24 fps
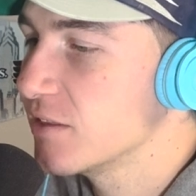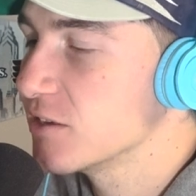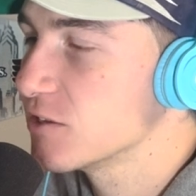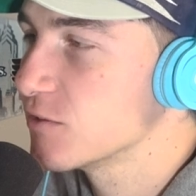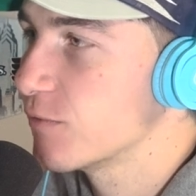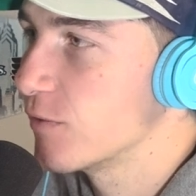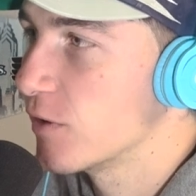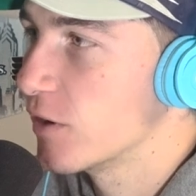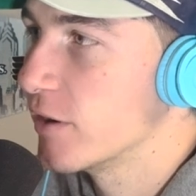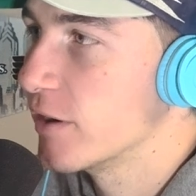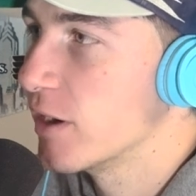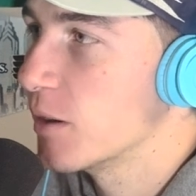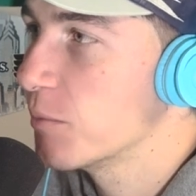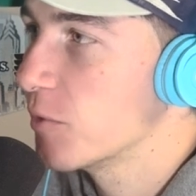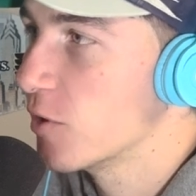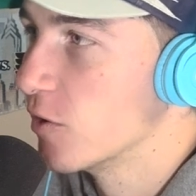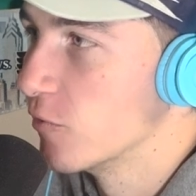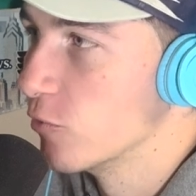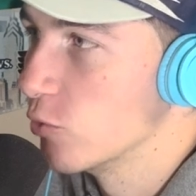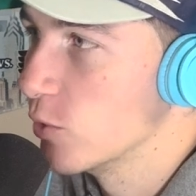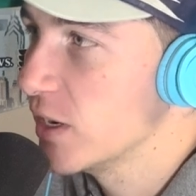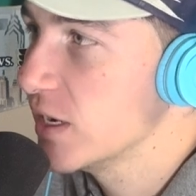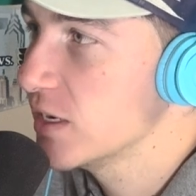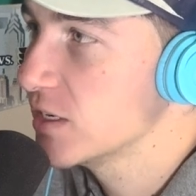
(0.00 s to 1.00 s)
for a number
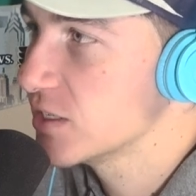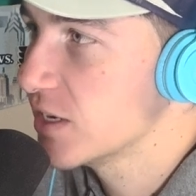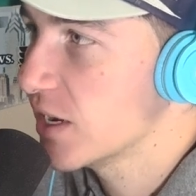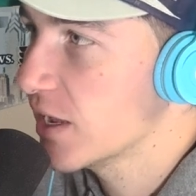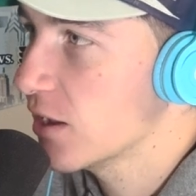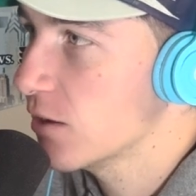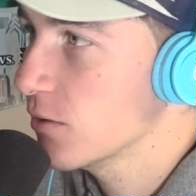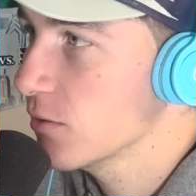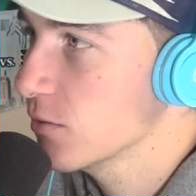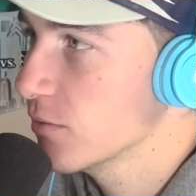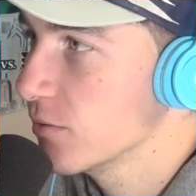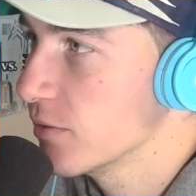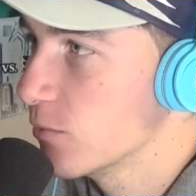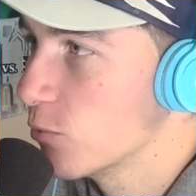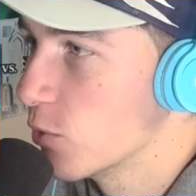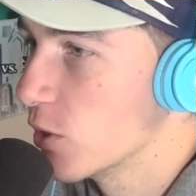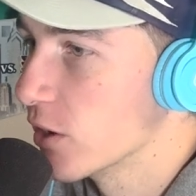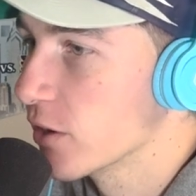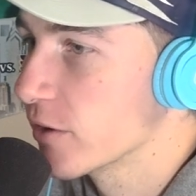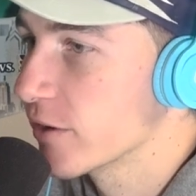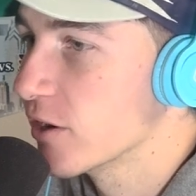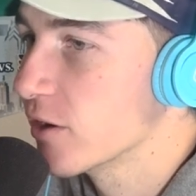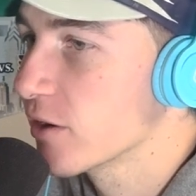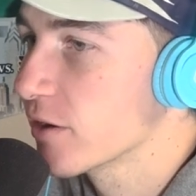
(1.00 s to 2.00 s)
of weeks now
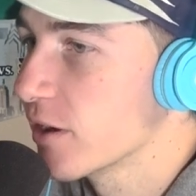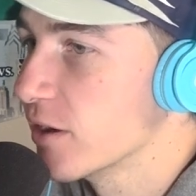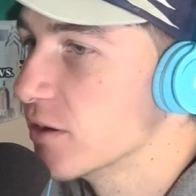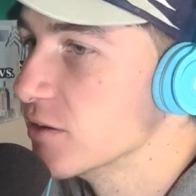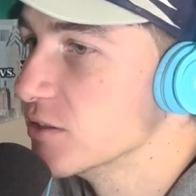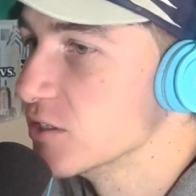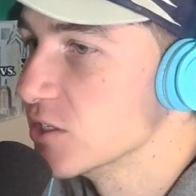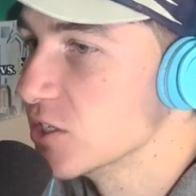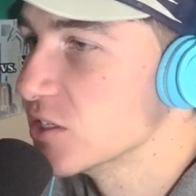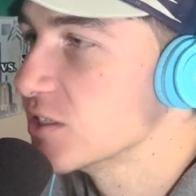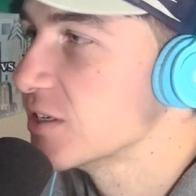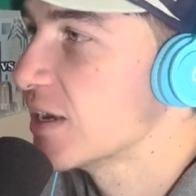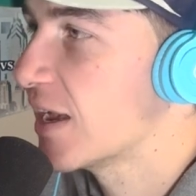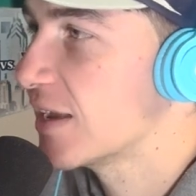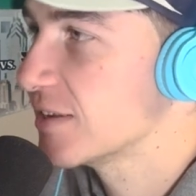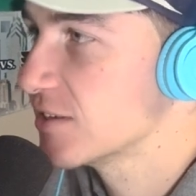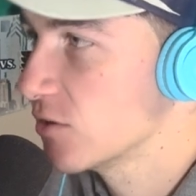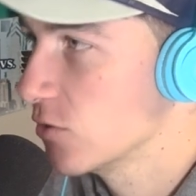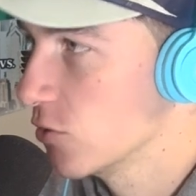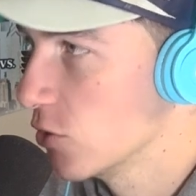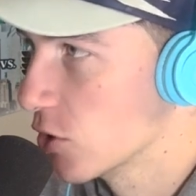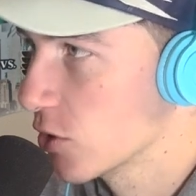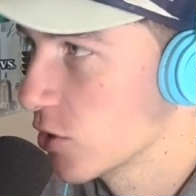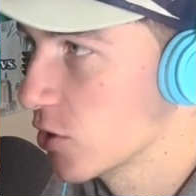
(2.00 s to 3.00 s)
where Kirk Cousins just
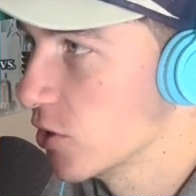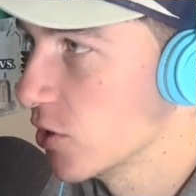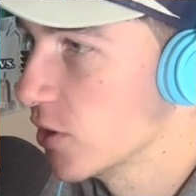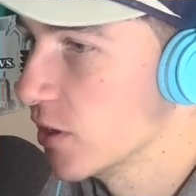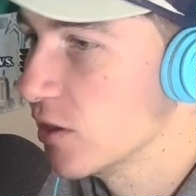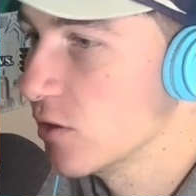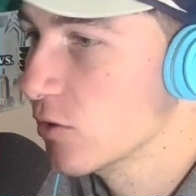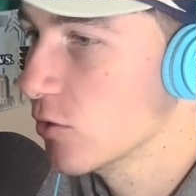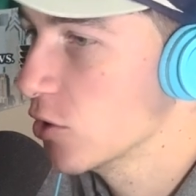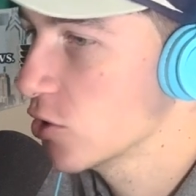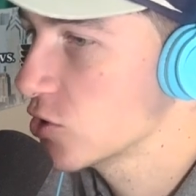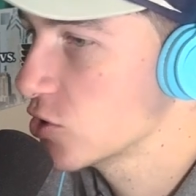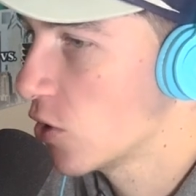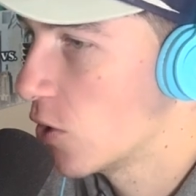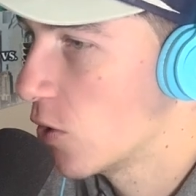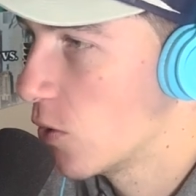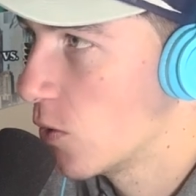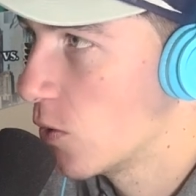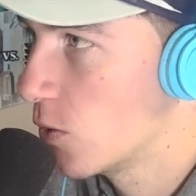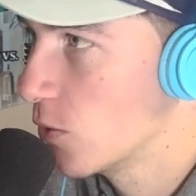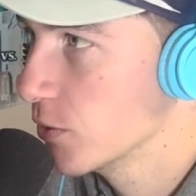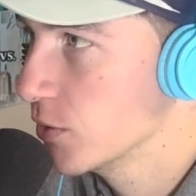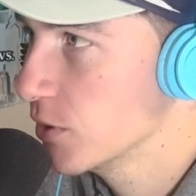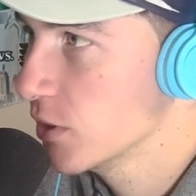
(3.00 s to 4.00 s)
hasn't looked good. He looks
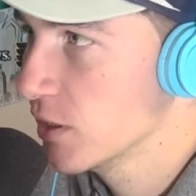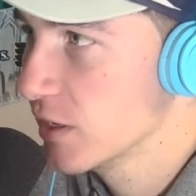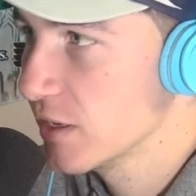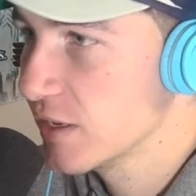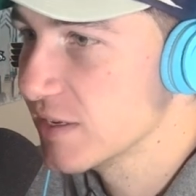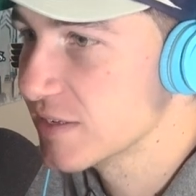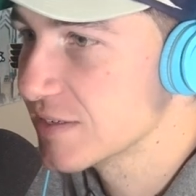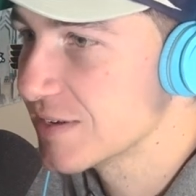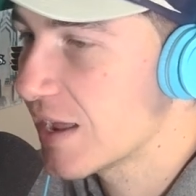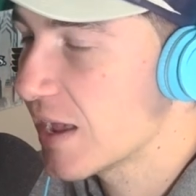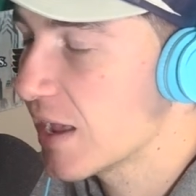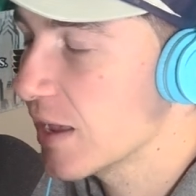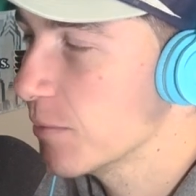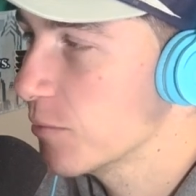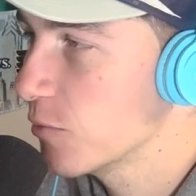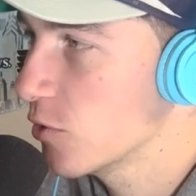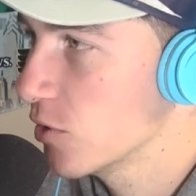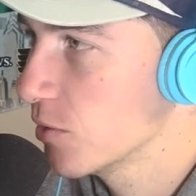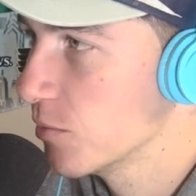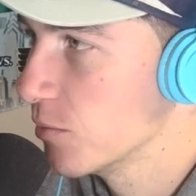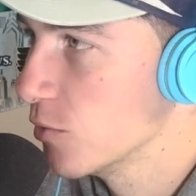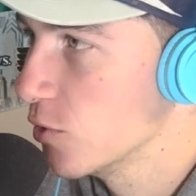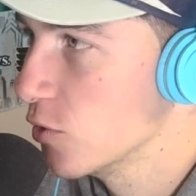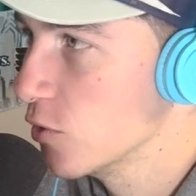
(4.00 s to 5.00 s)
old. Mm-hmm. He's not able
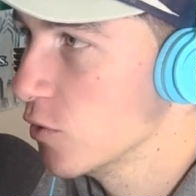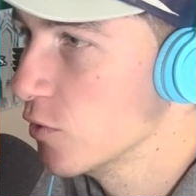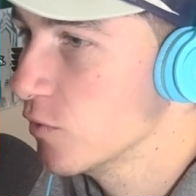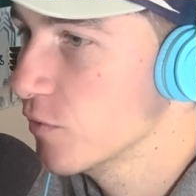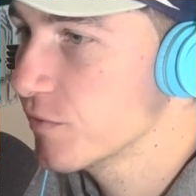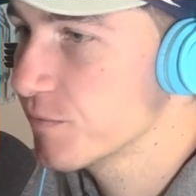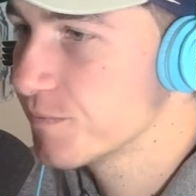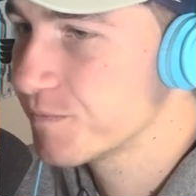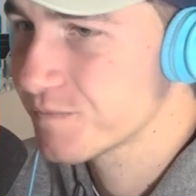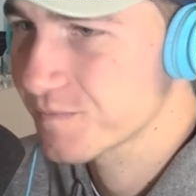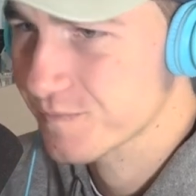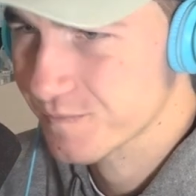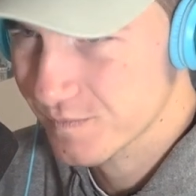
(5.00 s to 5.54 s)
to move.